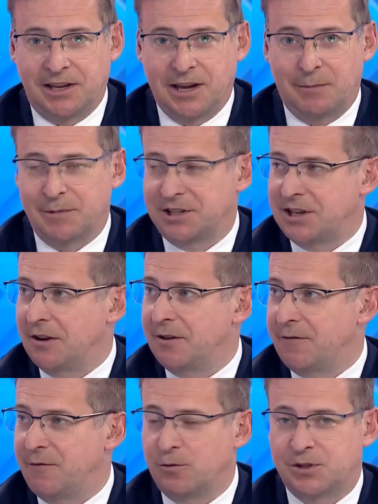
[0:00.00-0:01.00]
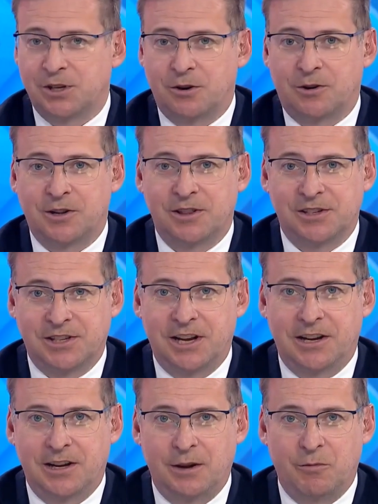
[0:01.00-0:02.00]
the government's going to force it on in the
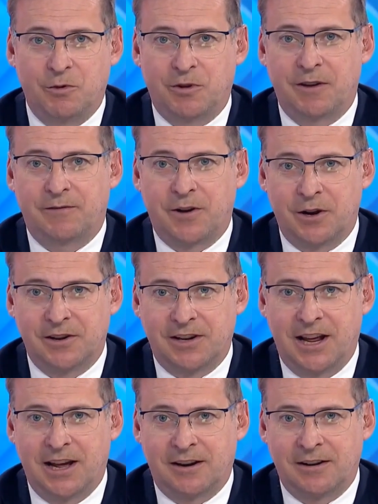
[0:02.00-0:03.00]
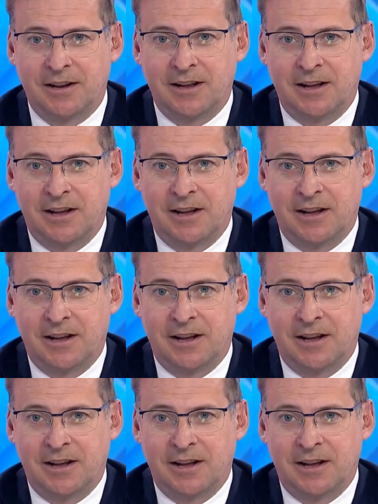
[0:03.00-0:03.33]
Senate. It will get voted down.